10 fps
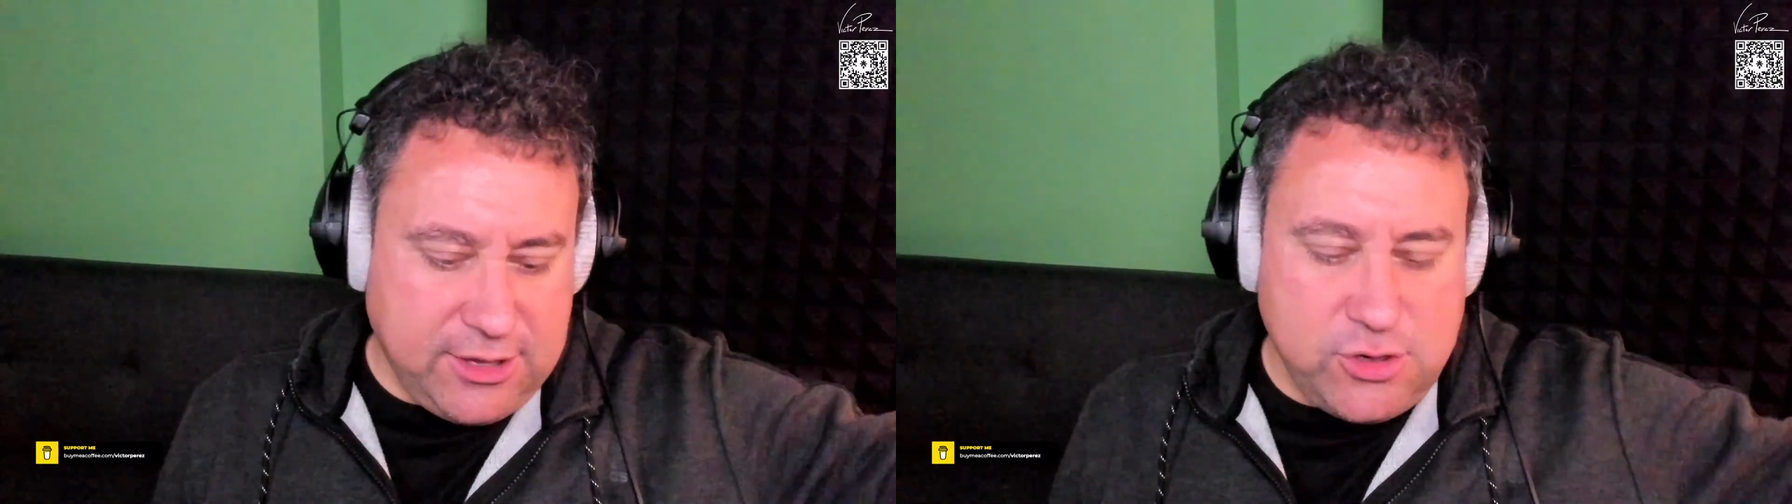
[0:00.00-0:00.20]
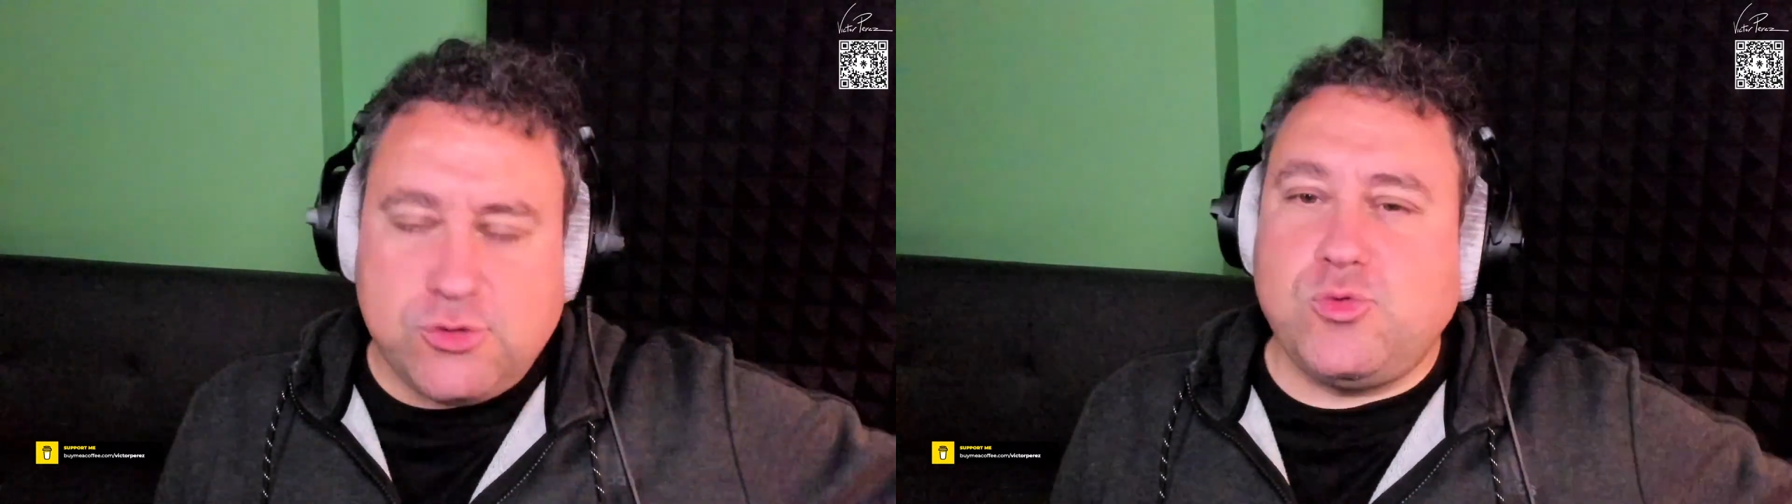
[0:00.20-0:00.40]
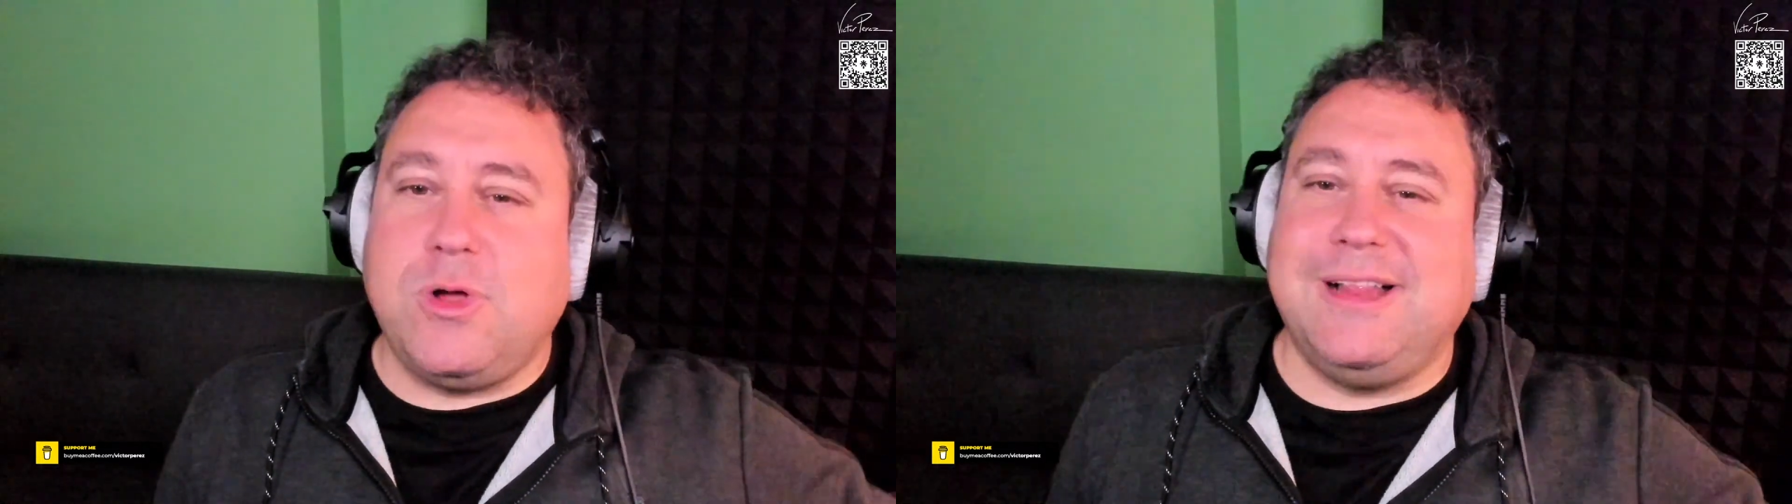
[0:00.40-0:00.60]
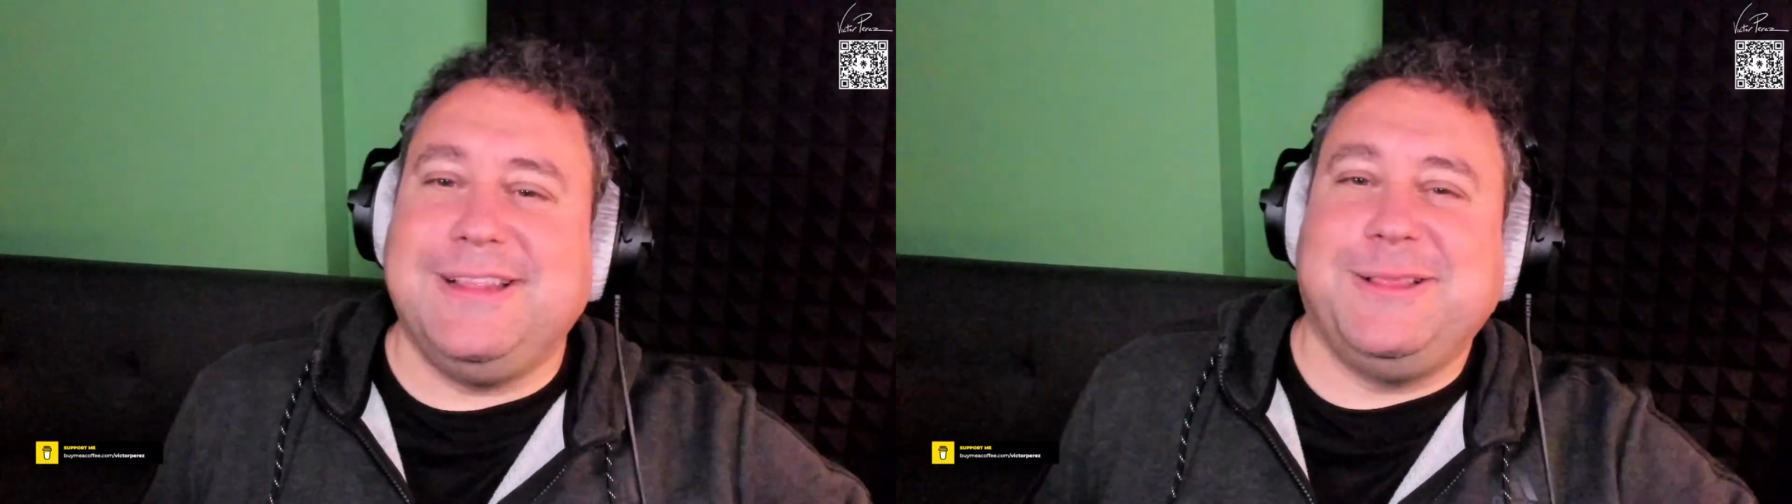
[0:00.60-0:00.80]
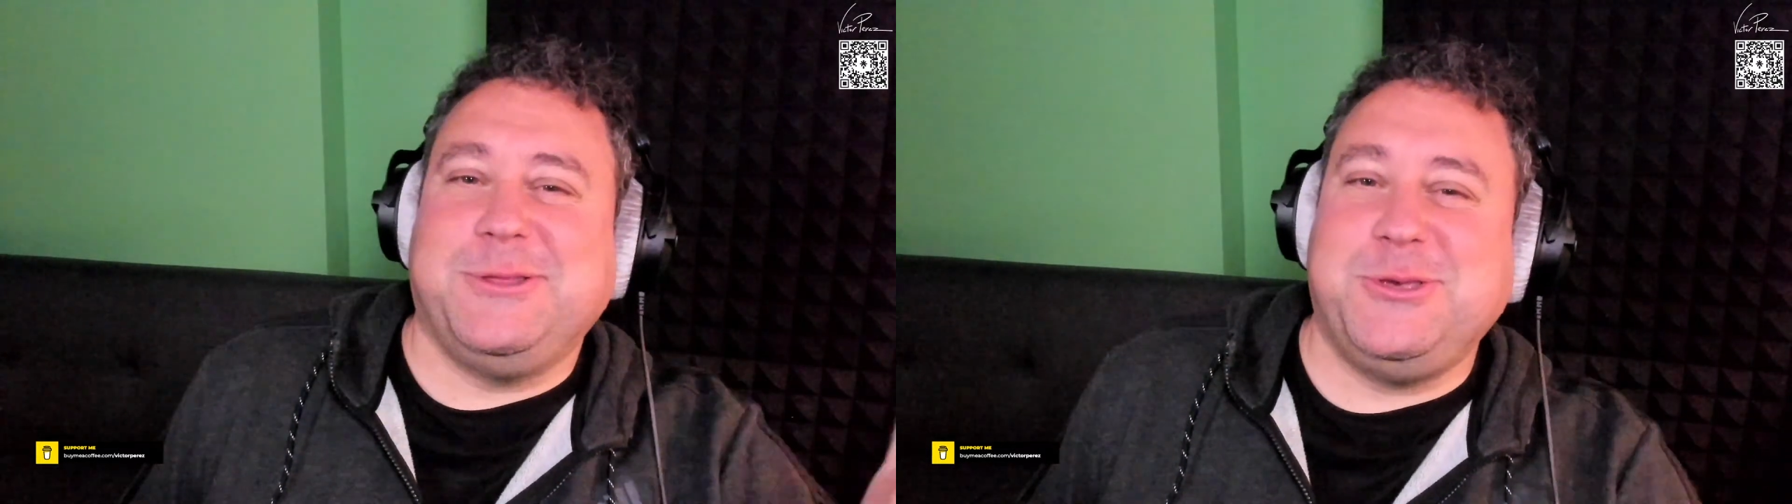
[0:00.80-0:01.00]

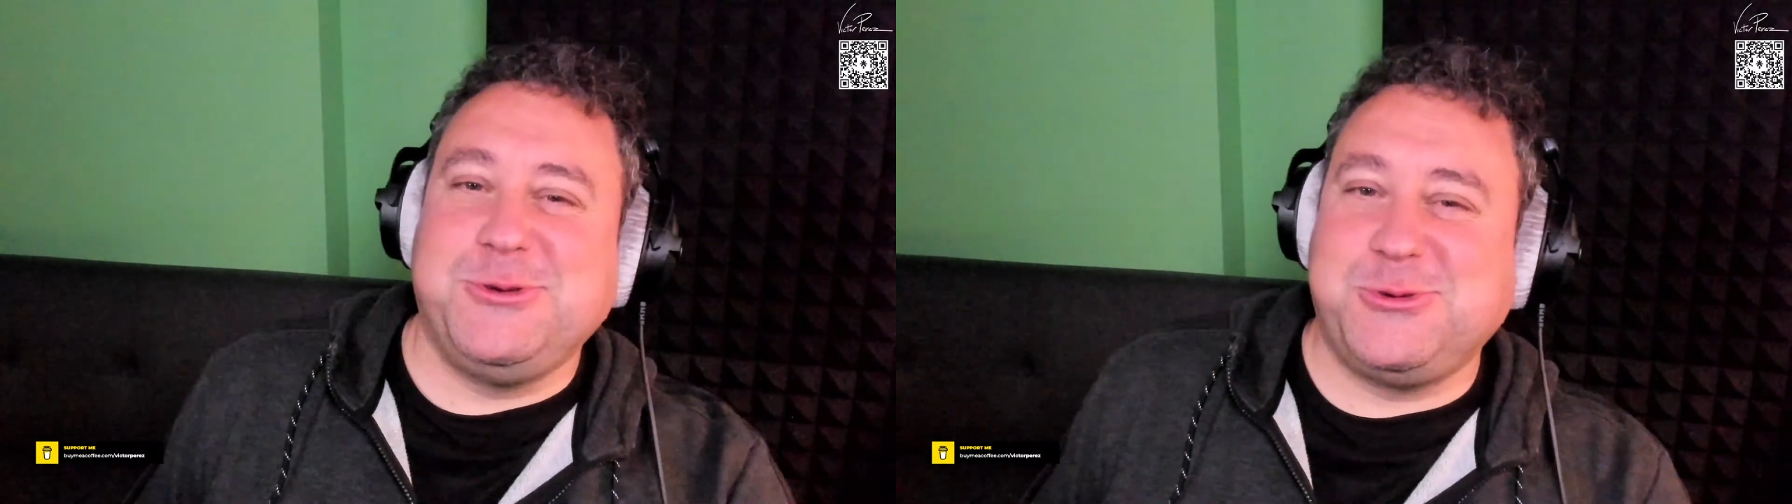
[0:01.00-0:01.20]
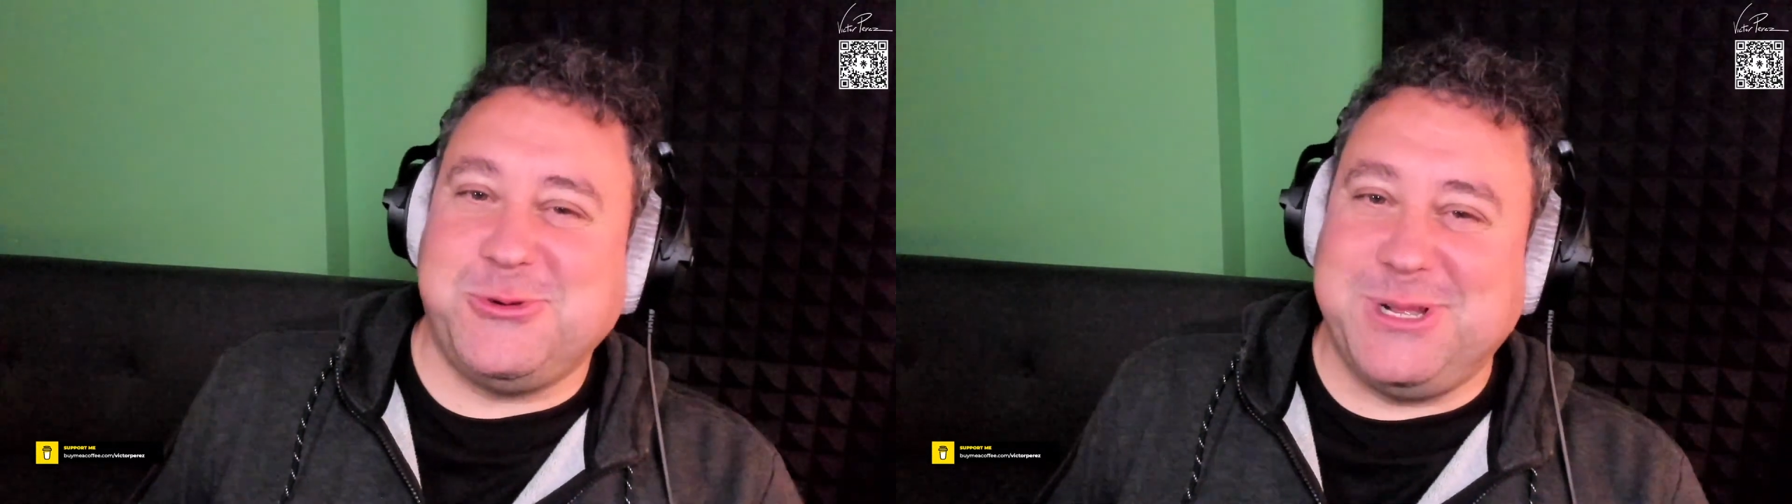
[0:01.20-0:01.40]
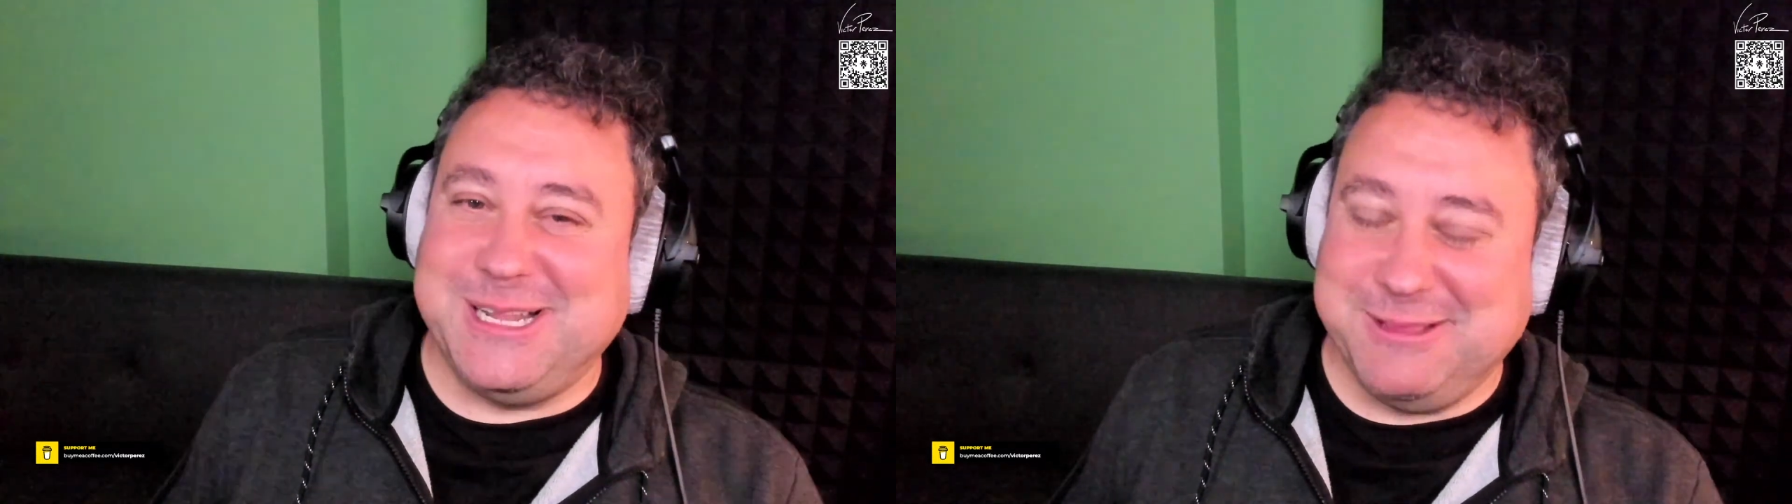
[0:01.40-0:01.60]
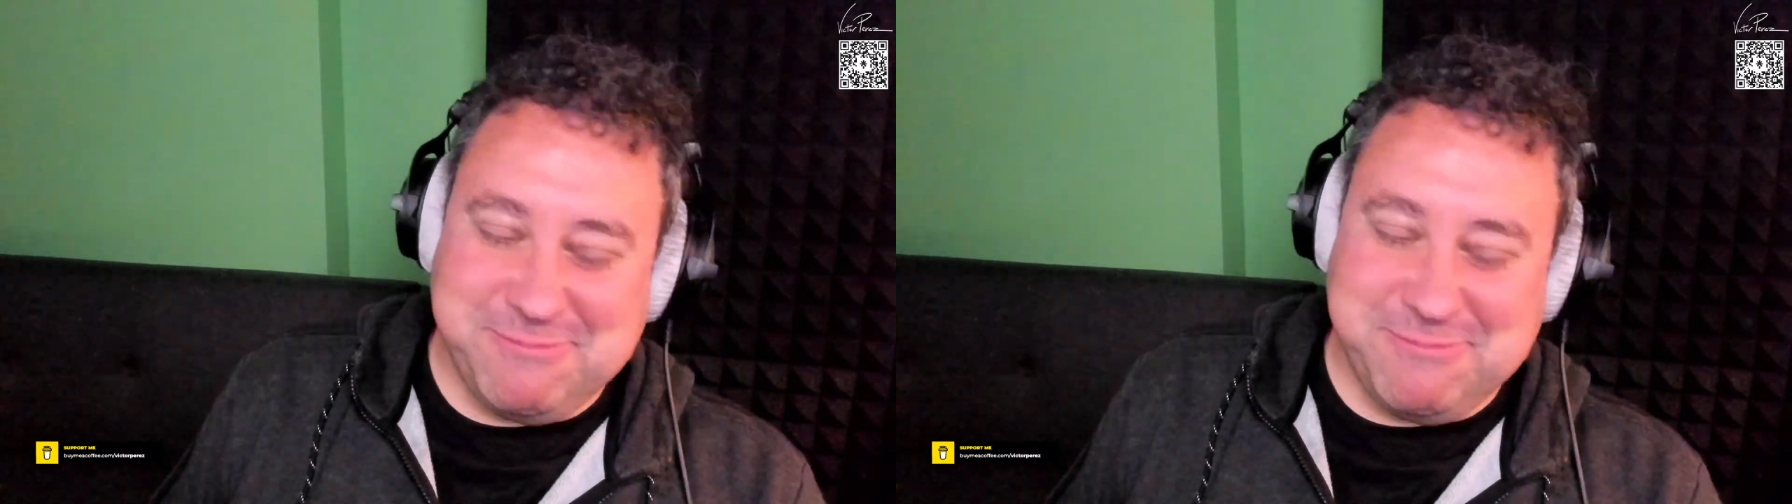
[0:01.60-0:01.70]
usual